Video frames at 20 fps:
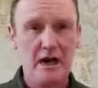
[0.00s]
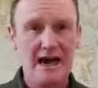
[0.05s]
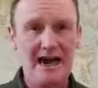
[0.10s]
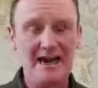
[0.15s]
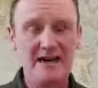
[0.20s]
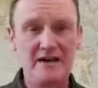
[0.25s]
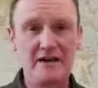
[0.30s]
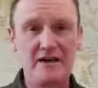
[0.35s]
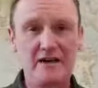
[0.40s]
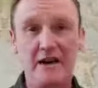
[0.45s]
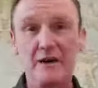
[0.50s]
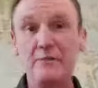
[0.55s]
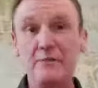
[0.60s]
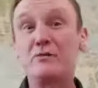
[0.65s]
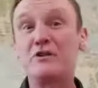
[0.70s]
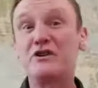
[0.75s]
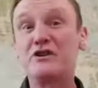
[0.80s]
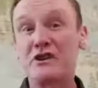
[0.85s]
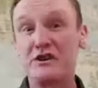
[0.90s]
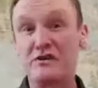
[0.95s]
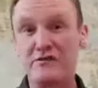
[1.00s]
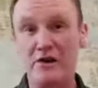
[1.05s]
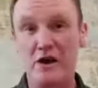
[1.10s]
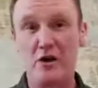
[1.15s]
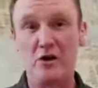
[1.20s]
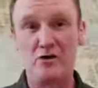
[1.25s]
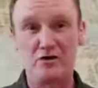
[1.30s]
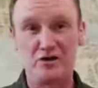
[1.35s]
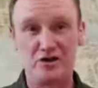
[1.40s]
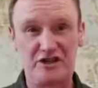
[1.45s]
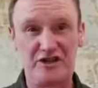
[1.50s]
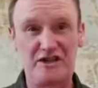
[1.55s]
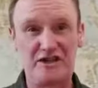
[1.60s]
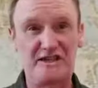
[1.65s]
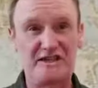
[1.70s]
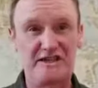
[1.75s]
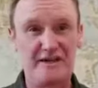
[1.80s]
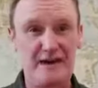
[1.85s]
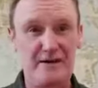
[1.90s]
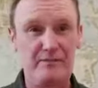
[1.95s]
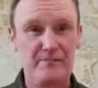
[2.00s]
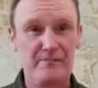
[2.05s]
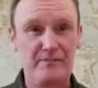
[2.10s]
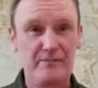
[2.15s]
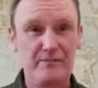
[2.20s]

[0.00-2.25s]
and Cambridge Advanced exam.